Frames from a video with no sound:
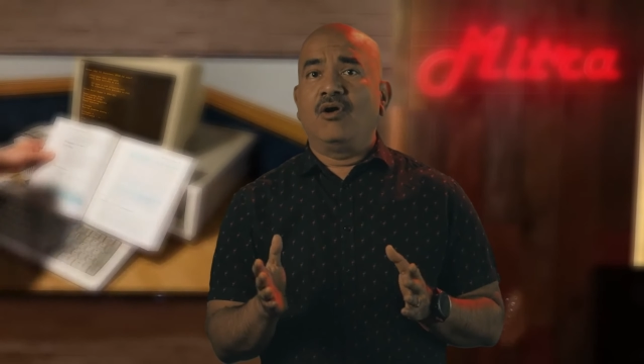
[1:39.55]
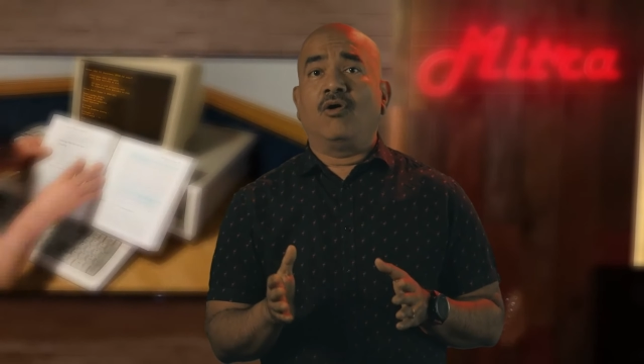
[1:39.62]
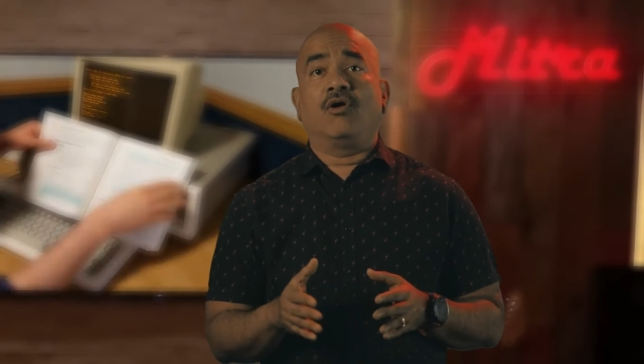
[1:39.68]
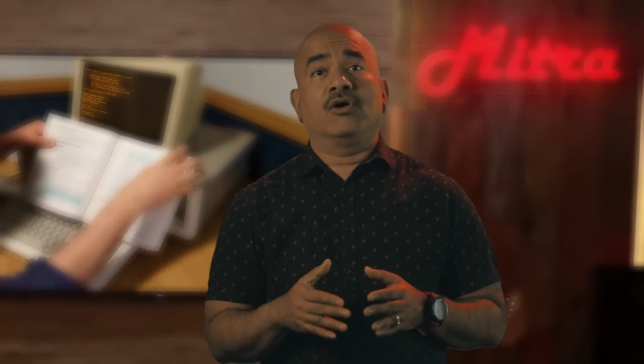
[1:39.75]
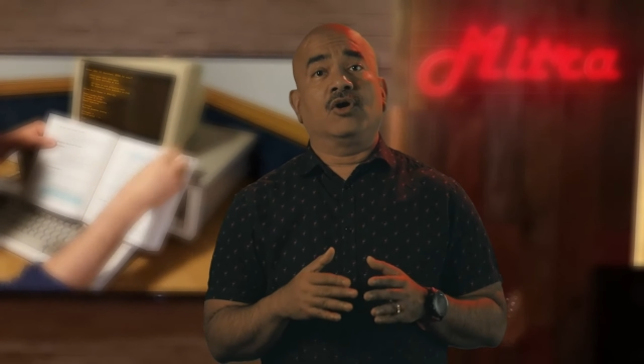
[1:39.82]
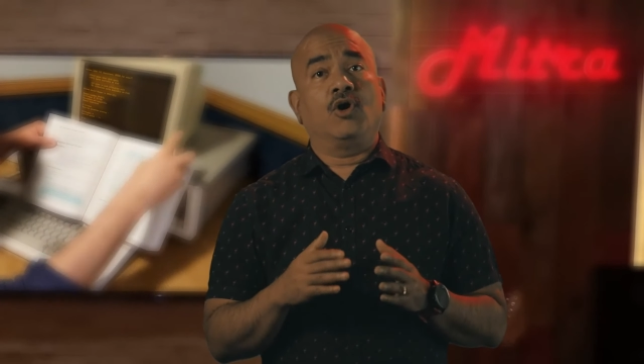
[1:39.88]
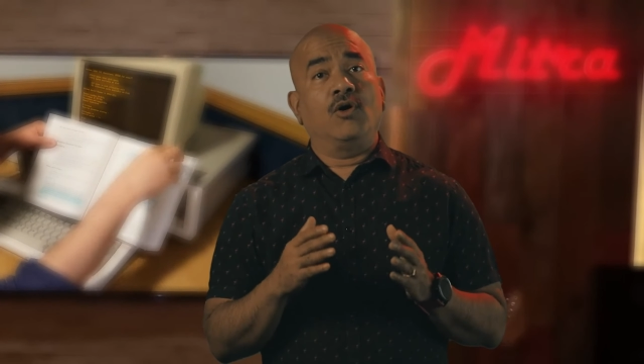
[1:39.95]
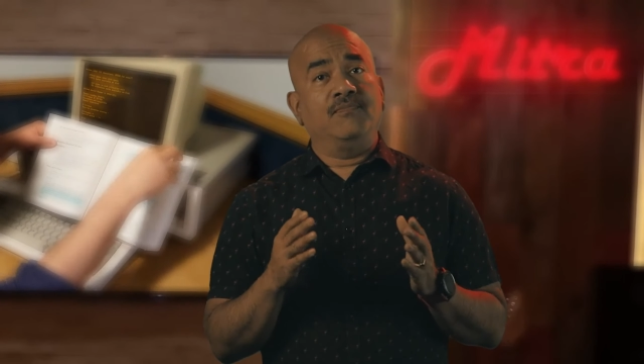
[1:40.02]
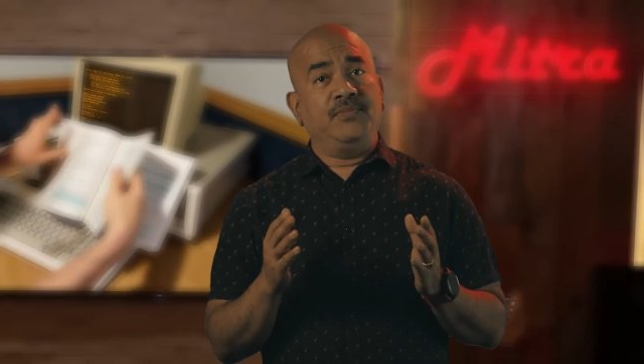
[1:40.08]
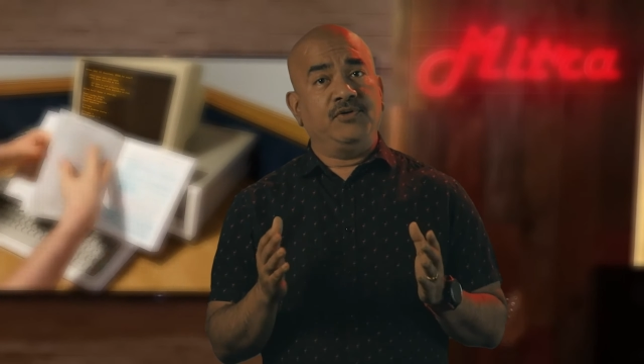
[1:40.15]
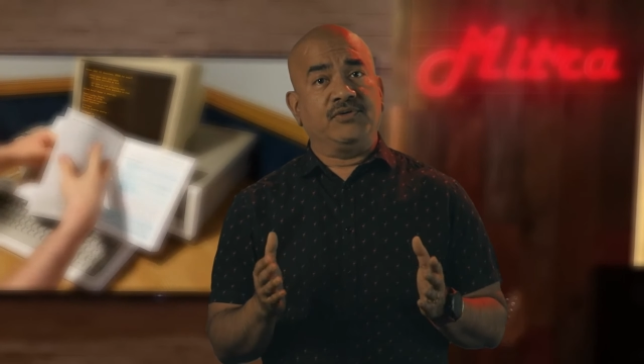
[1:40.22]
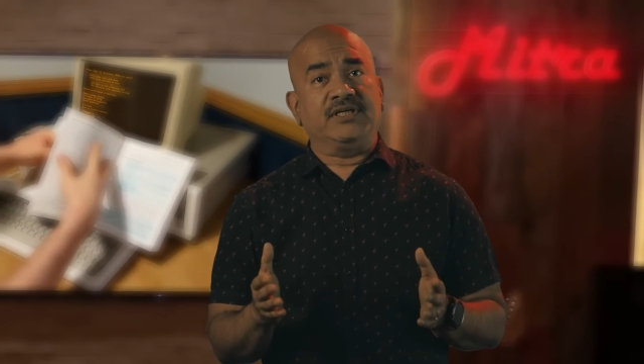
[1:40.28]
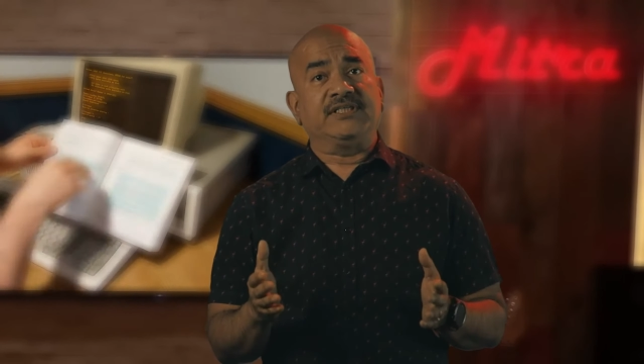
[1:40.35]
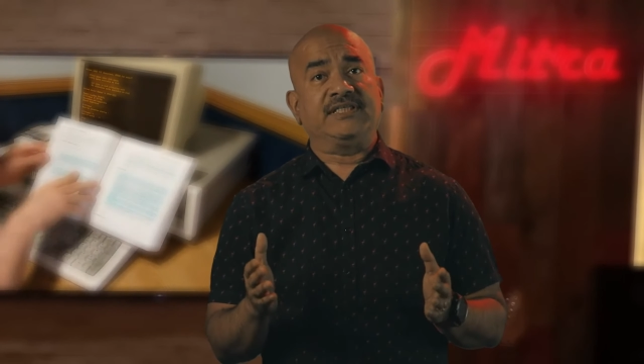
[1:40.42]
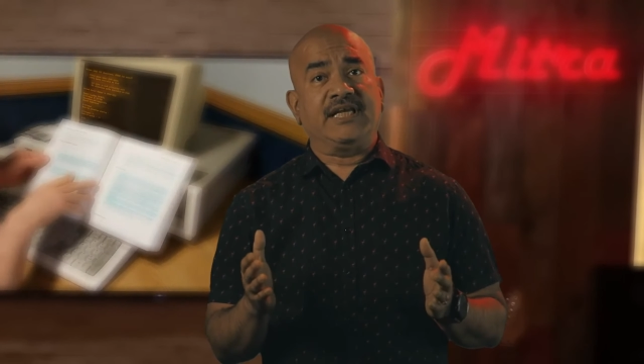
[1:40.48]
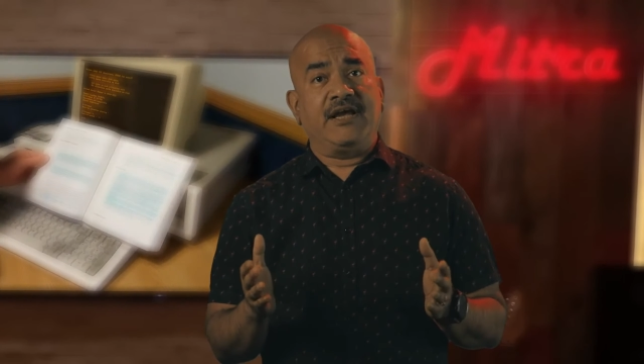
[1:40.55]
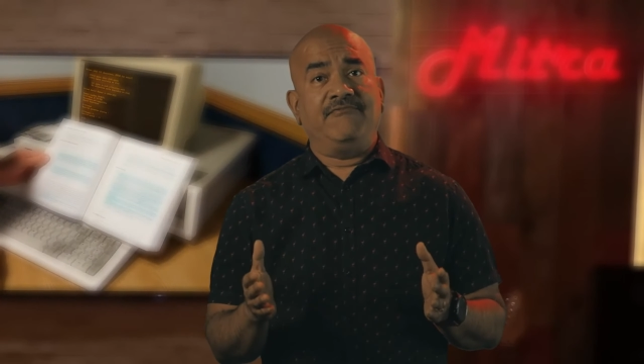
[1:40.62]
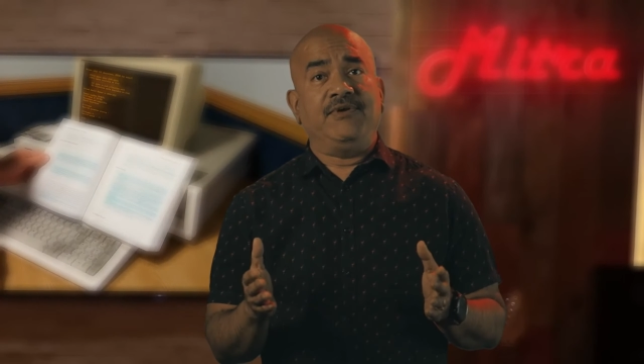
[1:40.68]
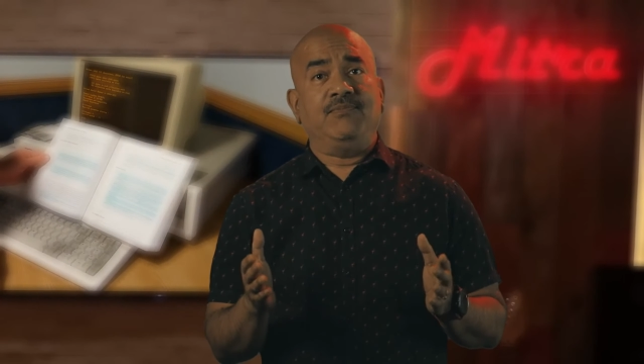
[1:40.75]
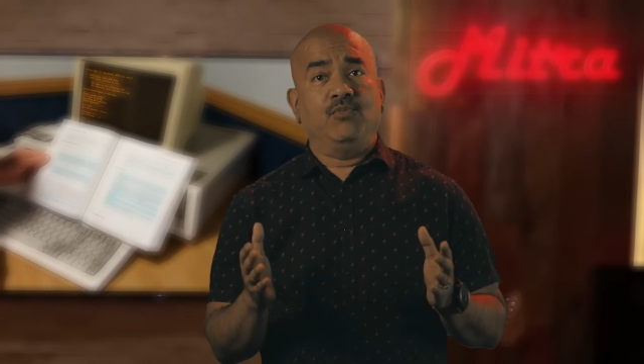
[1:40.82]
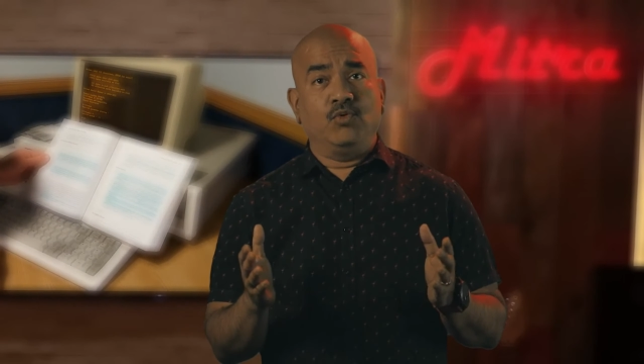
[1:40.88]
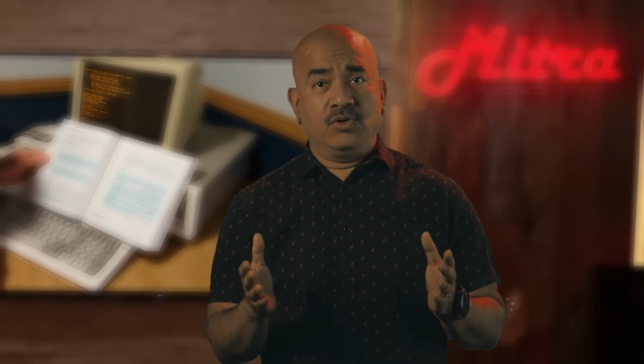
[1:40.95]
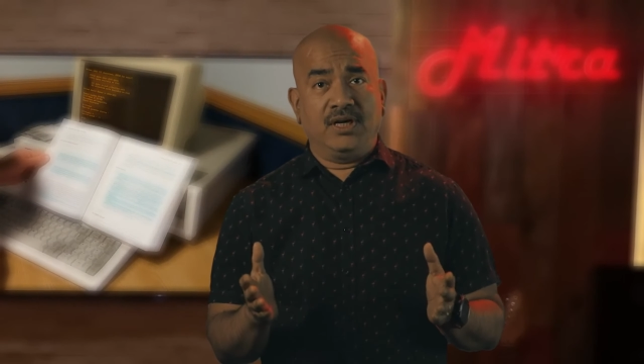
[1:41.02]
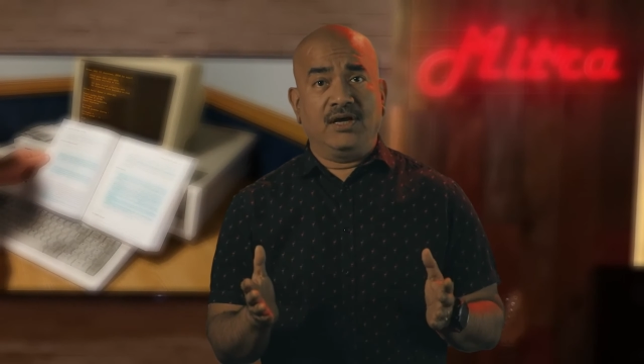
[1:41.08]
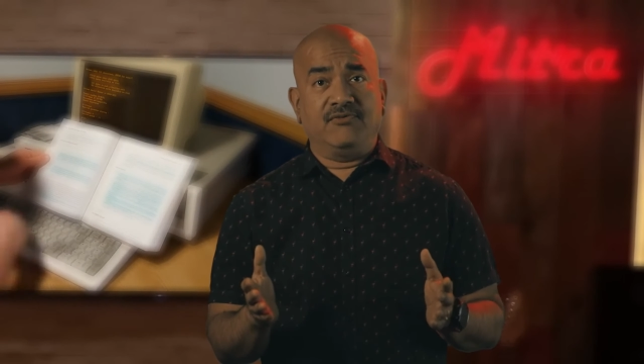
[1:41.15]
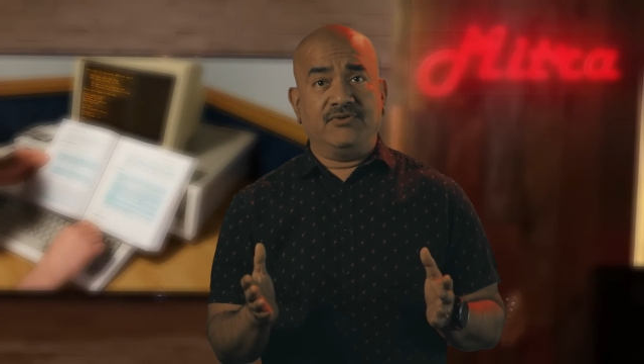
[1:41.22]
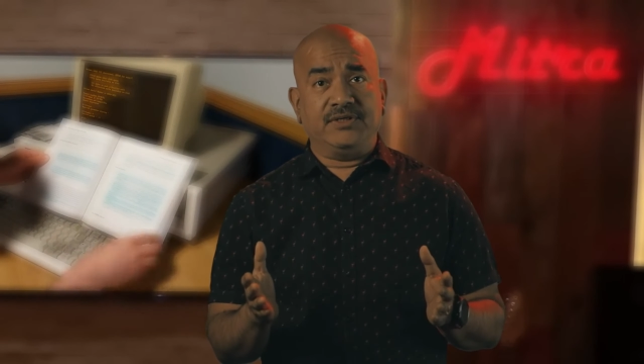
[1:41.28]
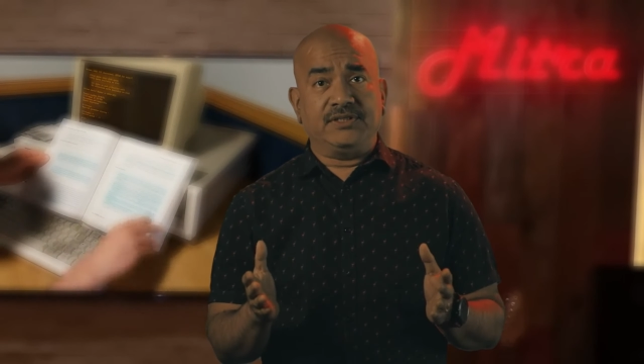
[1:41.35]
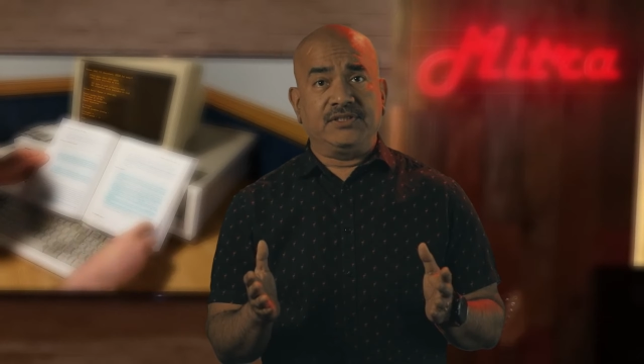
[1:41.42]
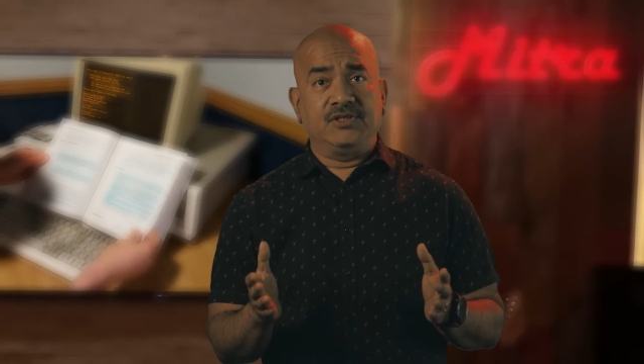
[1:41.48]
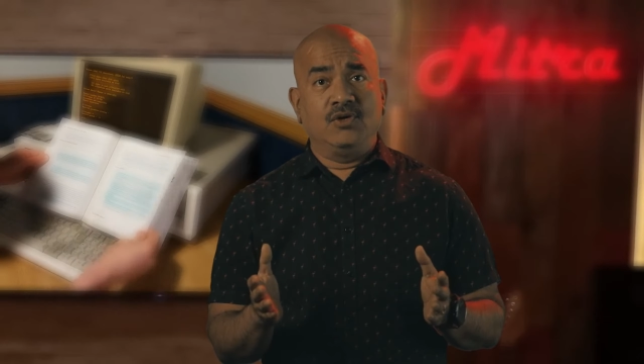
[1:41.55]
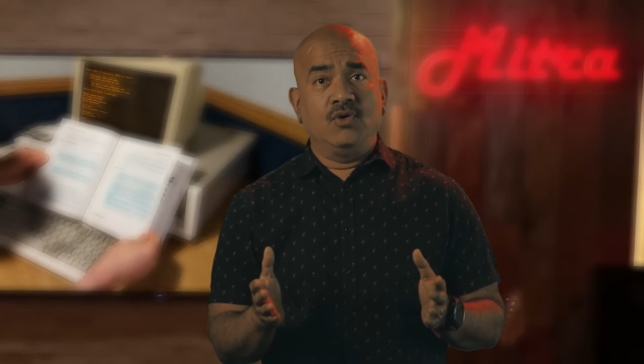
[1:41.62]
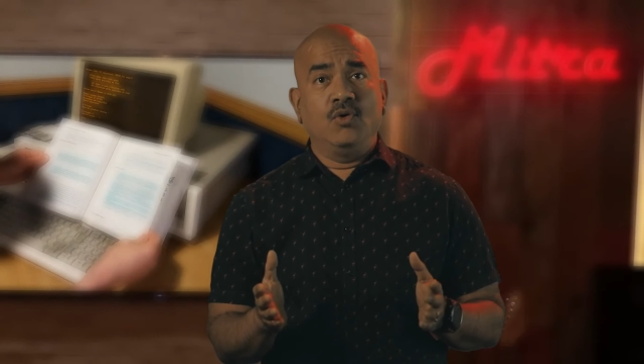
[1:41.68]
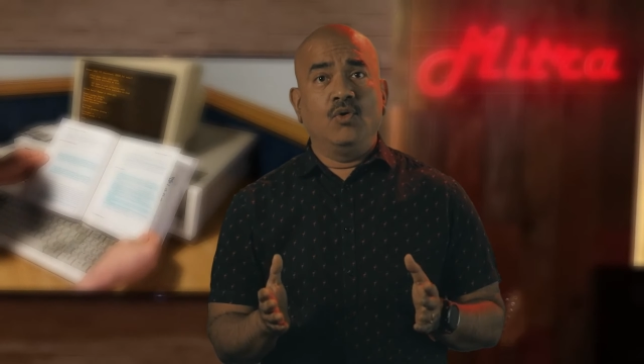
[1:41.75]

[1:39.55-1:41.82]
or computer-savvy book lovers